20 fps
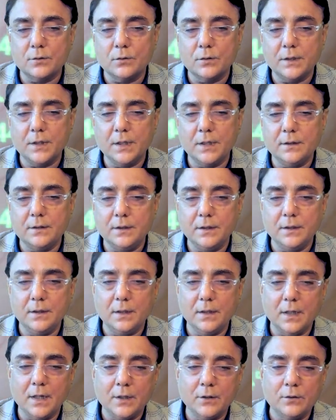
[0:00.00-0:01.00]
rotate the
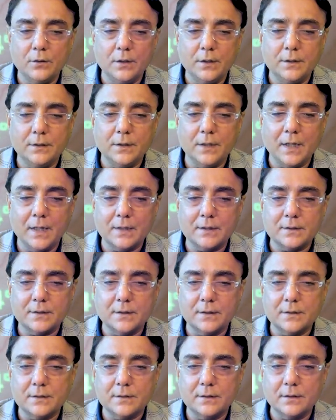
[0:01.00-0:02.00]
IOL in the
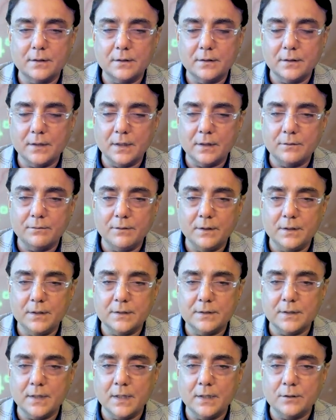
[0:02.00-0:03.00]
axis that we
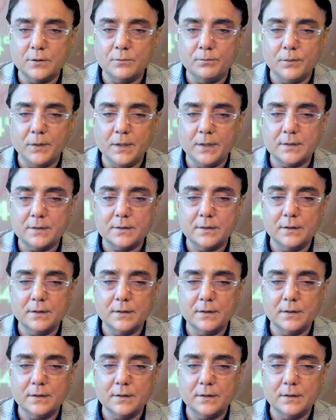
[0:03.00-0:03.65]
desire to place